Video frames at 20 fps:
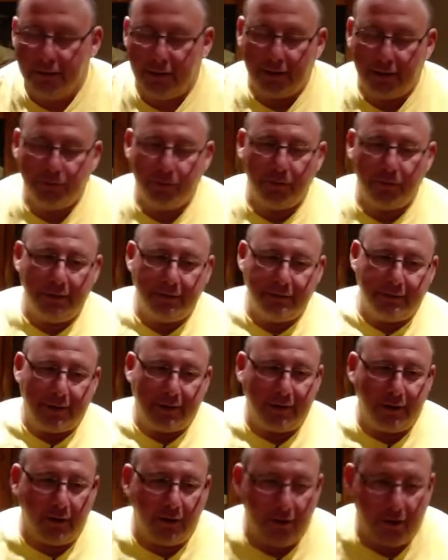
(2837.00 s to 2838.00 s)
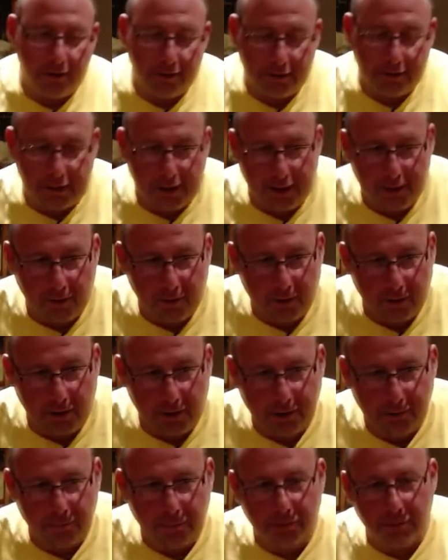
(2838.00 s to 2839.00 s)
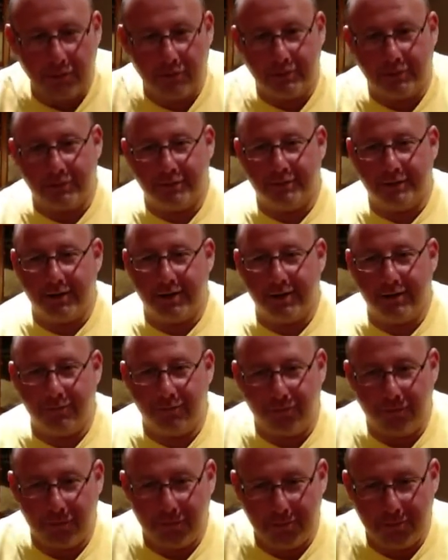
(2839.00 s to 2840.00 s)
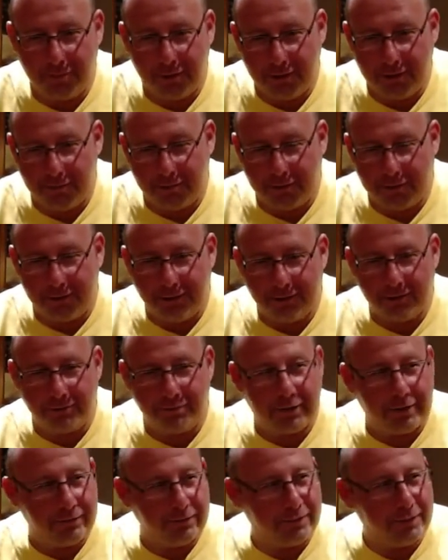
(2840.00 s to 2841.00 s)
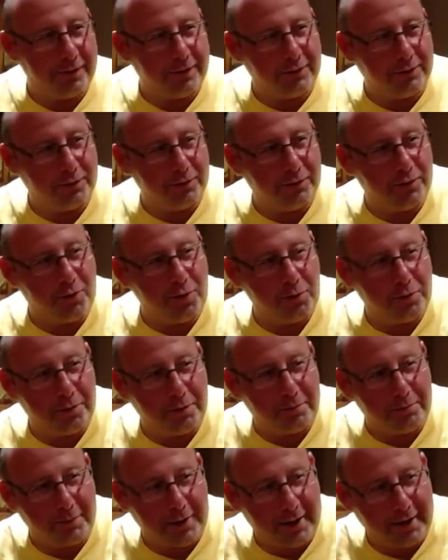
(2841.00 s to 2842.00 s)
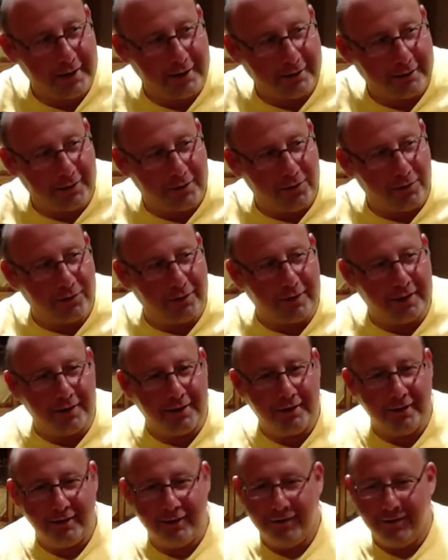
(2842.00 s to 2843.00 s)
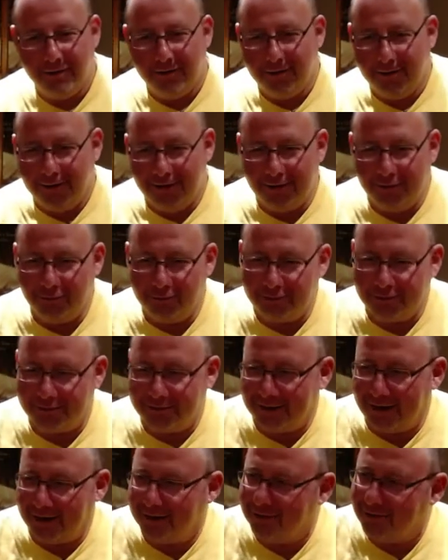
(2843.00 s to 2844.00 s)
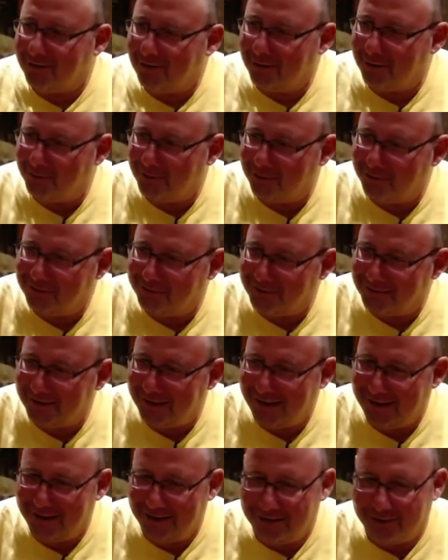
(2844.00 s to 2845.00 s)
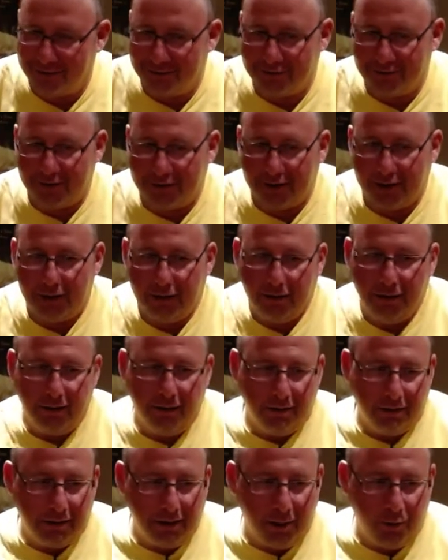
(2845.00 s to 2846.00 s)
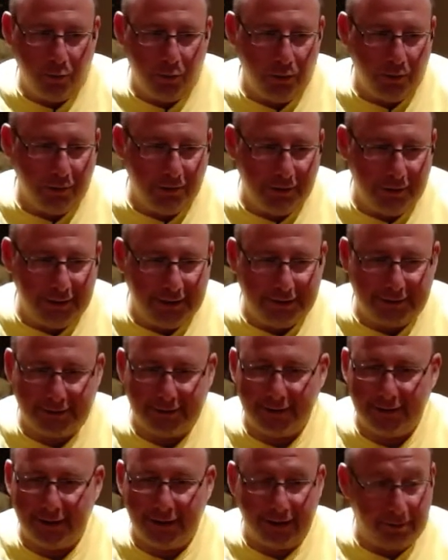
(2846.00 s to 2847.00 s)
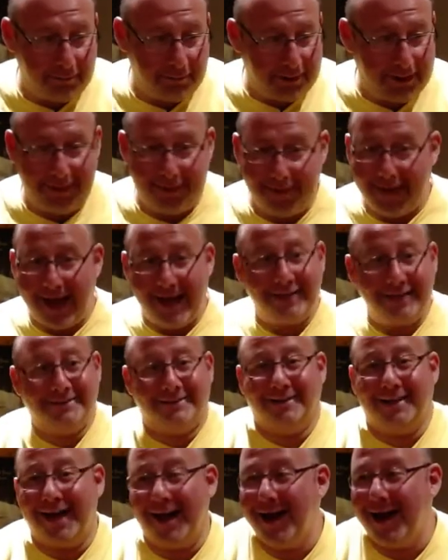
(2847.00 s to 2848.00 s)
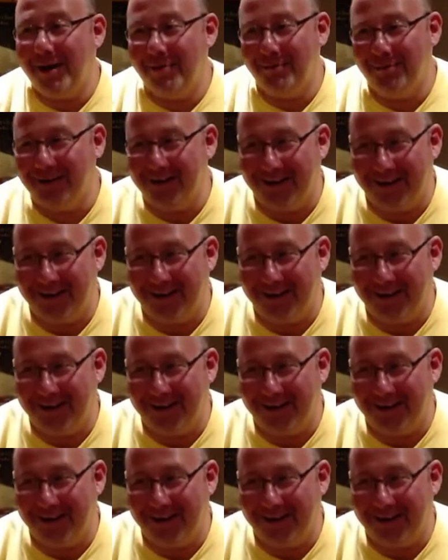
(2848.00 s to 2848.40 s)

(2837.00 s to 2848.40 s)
That's why it's like a lot of hard work just to get in front of people. I took my friend to an open mic, Tony. And it was his second time on stage. He's like, they weren't listening. I'm like, that's comedy.